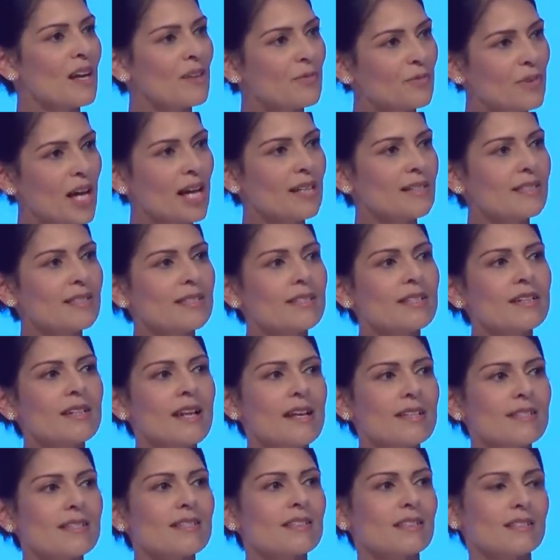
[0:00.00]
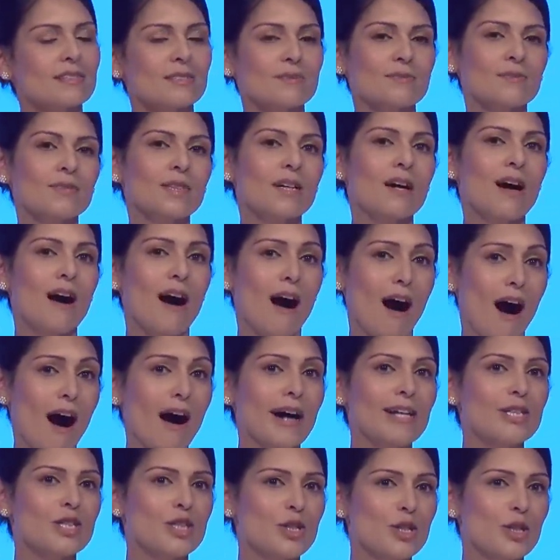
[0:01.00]
That's the lesson
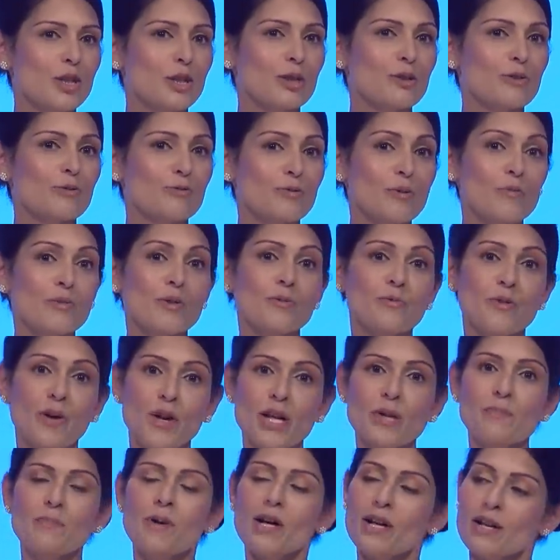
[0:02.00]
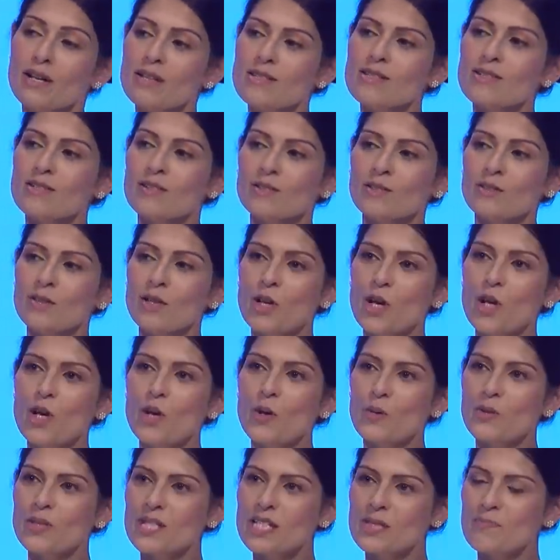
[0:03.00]
I took from the very person
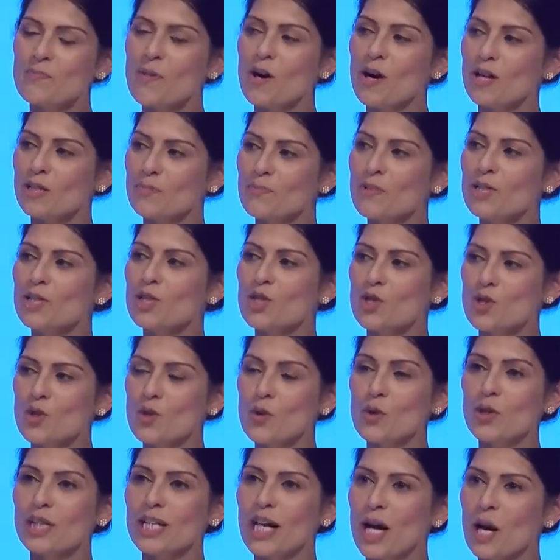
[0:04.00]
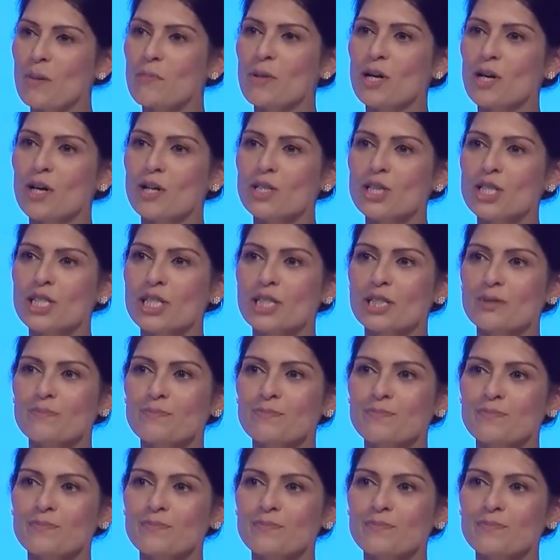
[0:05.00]
who inspired me to join our party.